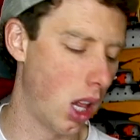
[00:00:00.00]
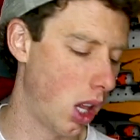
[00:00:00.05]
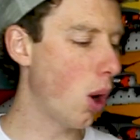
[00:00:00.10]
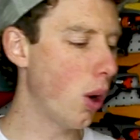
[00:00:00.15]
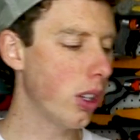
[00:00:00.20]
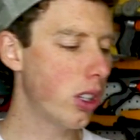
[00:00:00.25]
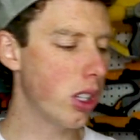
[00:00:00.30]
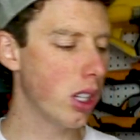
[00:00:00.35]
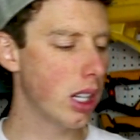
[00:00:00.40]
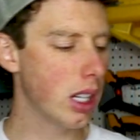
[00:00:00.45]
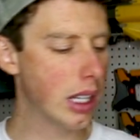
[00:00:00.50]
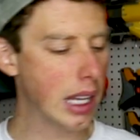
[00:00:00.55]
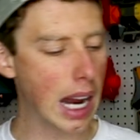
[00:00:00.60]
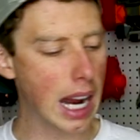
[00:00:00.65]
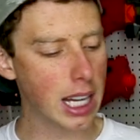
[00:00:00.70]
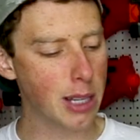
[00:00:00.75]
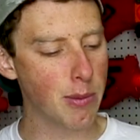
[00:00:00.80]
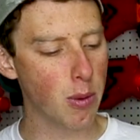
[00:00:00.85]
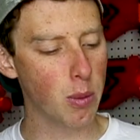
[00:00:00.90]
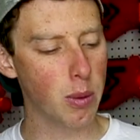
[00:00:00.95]
Though it's an
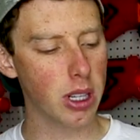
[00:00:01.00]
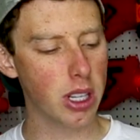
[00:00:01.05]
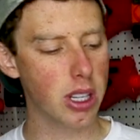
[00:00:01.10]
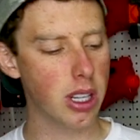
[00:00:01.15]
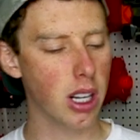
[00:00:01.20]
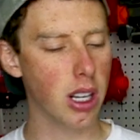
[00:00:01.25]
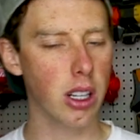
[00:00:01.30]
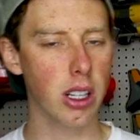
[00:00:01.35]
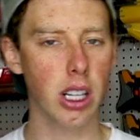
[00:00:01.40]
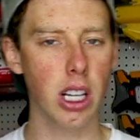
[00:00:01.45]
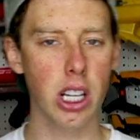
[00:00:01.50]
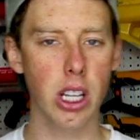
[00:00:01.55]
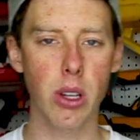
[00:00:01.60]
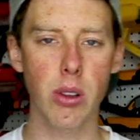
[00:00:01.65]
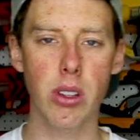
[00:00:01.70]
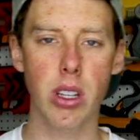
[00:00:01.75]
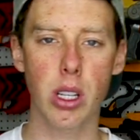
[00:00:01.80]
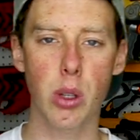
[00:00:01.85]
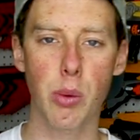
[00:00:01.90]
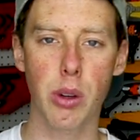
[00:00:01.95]
attachment, we still are going to
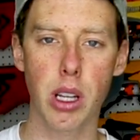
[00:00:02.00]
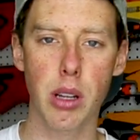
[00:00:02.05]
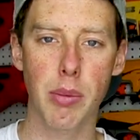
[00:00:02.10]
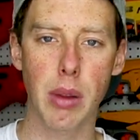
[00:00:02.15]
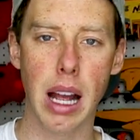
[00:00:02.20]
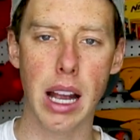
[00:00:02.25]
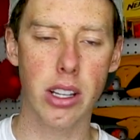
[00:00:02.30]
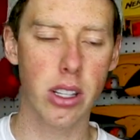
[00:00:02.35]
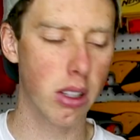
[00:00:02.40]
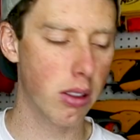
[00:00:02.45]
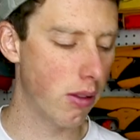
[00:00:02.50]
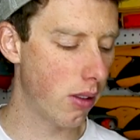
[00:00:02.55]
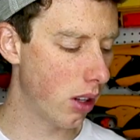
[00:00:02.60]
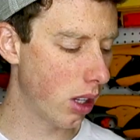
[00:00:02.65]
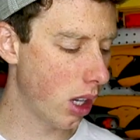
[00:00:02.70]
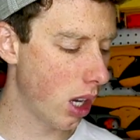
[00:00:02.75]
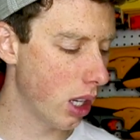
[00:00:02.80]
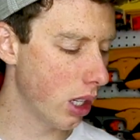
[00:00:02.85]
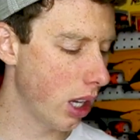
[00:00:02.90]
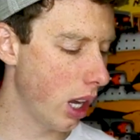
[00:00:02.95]
use this one of the blasters for
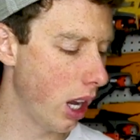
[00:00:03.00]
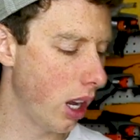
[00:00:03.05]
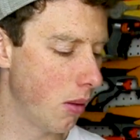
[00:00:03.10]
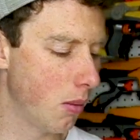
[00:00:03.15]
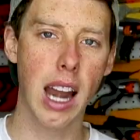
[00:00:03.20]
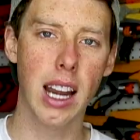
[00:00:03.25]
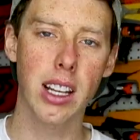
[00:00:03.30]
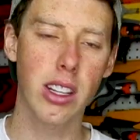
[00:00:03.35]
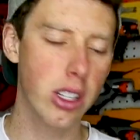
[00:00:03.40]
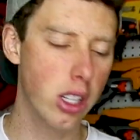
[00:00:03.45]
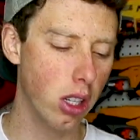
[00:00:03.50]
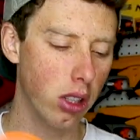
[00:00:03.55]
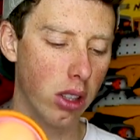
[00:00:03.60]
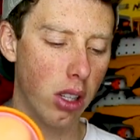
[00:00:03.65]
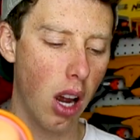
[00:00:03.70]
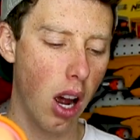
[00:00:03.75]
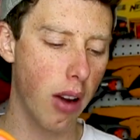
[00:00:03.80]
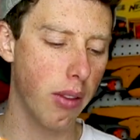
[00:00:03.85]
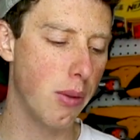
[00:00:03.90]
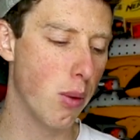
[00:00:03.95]
the gun game, and it still's
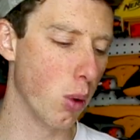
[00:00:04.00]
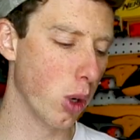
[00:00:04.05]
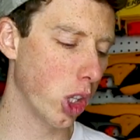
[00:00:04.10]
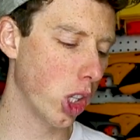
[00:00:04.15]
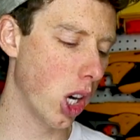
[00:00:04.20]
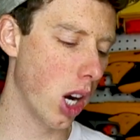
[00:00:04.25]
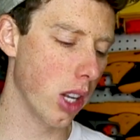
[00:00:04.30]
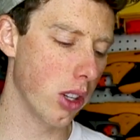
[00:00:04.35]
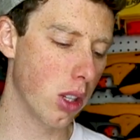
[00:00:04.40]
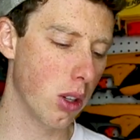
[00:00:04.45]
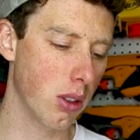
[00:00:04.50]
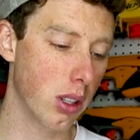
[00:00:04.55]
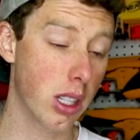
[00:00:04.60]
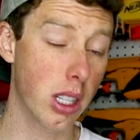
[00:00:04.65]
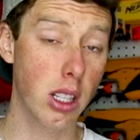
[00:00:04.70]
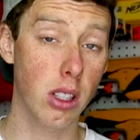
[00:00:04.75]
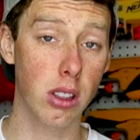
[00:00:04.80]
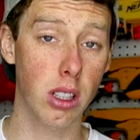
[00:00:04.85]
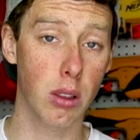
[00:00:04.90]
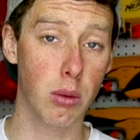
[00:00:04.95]
got 4 shots, so it
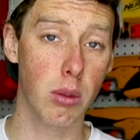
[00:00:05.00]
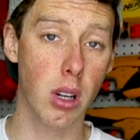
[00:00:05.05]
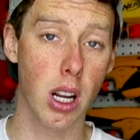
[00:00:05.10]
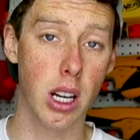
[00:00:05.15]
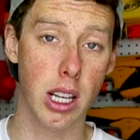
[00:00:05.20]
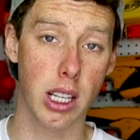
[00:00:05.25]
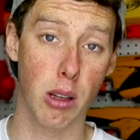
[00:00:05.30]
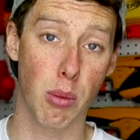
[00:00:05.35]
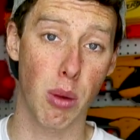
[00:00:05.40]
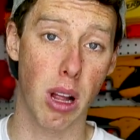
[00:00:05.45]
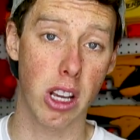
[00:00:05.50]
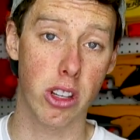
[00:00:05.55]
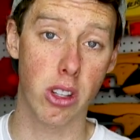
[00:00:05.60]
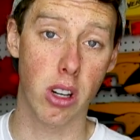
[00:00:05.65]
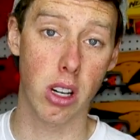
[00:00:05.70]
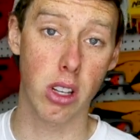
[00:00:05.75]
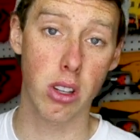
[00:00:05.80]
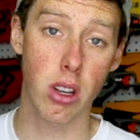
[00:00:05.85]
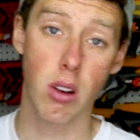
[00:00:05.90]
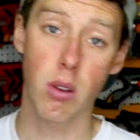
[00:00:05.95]
still can run as a
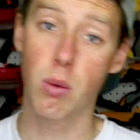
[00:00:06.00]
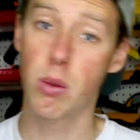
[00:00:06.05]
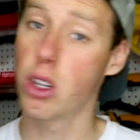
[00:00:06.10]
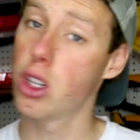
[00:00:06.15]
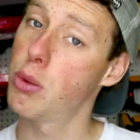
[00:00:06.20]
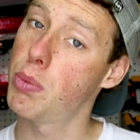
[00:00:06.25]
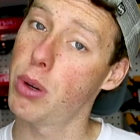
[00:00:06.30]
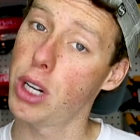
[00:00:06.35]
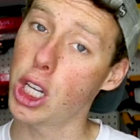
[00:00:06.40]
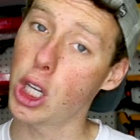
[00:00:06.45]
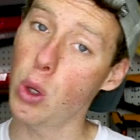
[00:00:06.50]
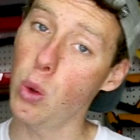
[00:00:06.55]
blaster on its own, which is pretty